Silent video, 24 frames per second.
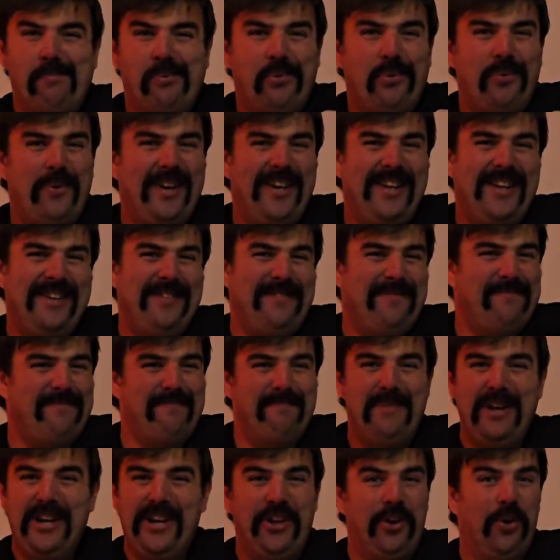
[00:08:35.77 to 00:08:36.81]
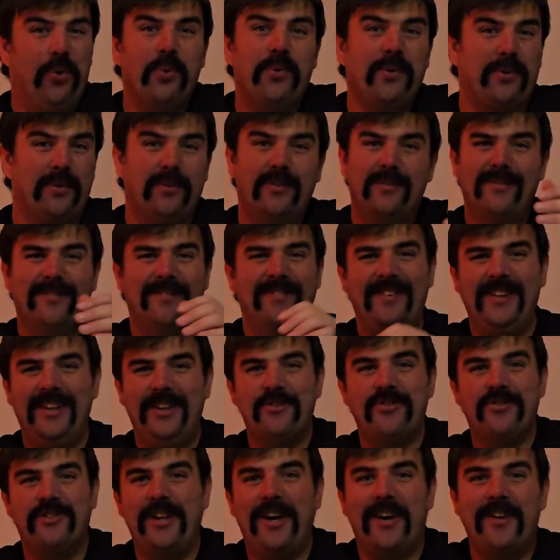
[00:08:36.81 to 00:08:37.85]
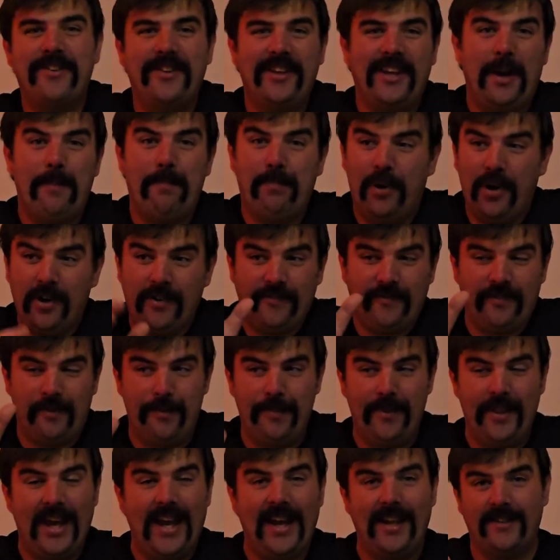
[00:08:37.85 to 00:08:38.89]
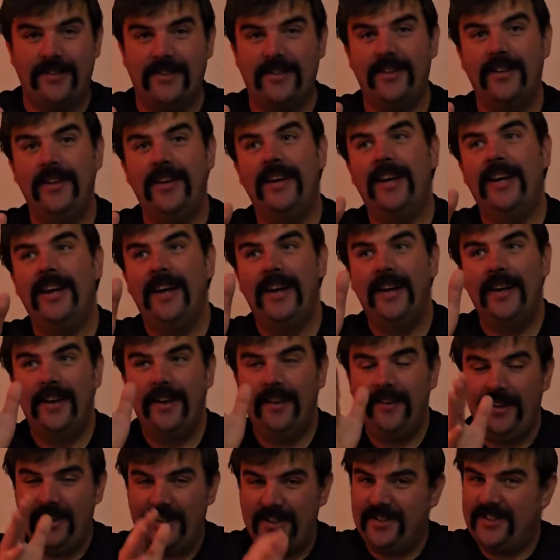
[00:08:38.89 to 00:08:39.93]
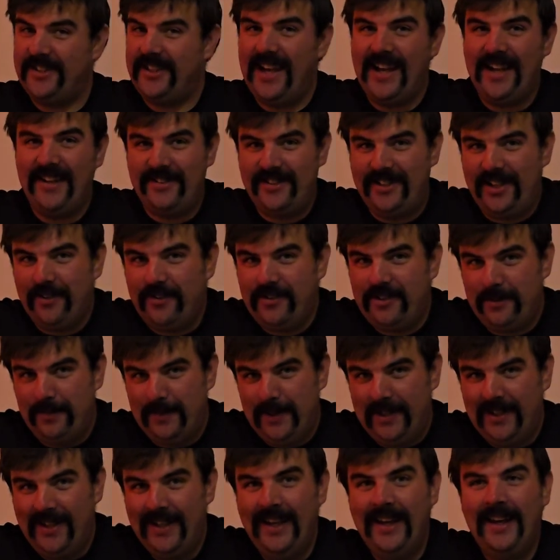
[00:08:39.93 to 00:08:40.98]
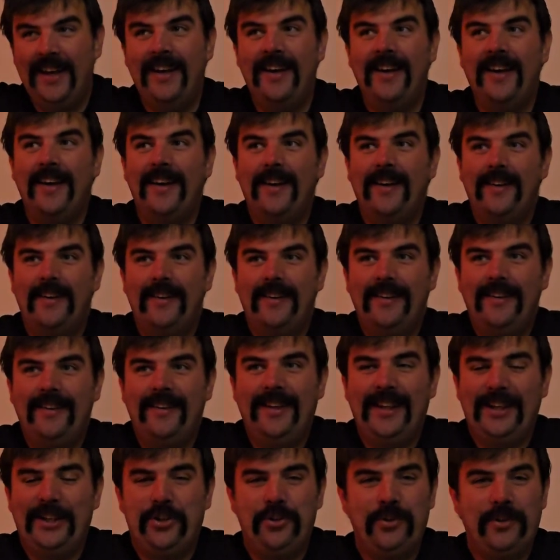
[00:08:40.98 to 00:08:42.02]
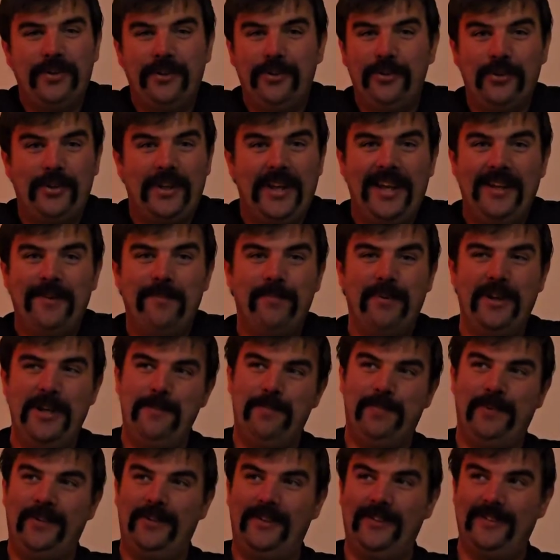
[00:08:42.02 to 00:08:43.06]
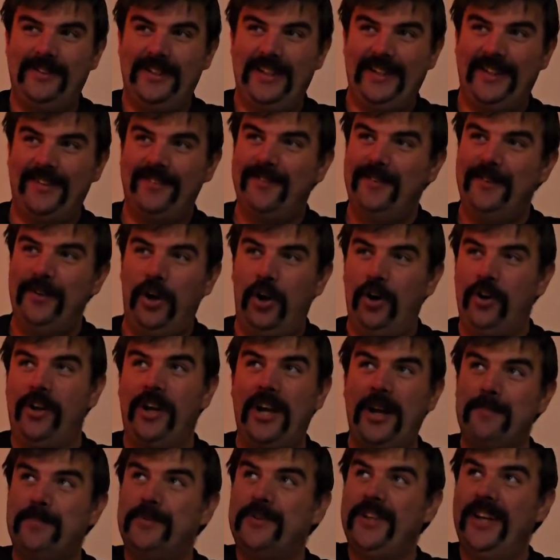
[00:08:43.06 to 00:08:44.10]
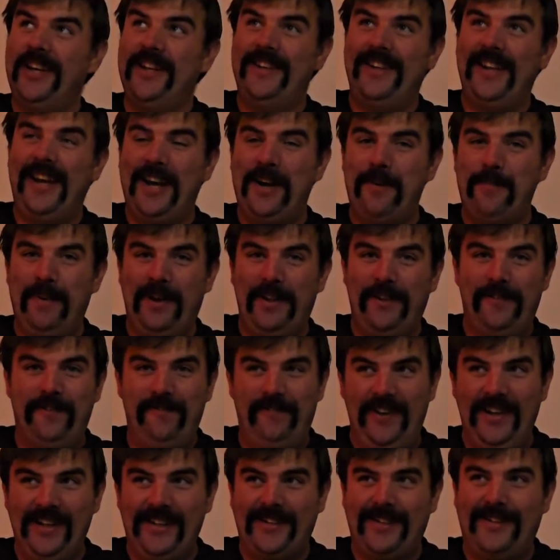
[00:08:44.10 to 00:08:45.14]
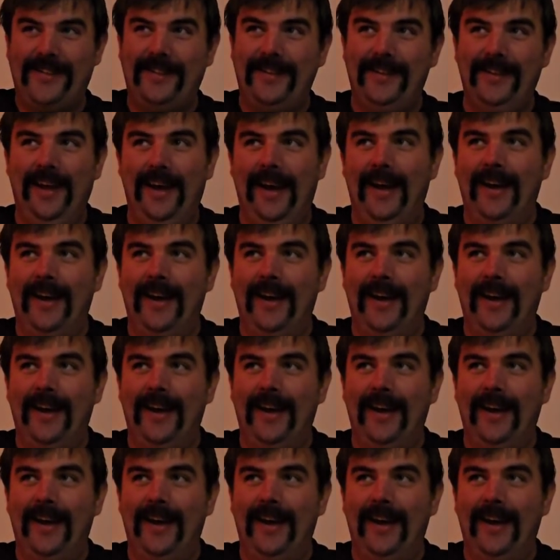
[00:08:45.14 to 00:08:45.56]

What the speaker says: pretty mediocre. There's nothing apart from that stands out to me. Like, you're getting people like hung upside down by the feet,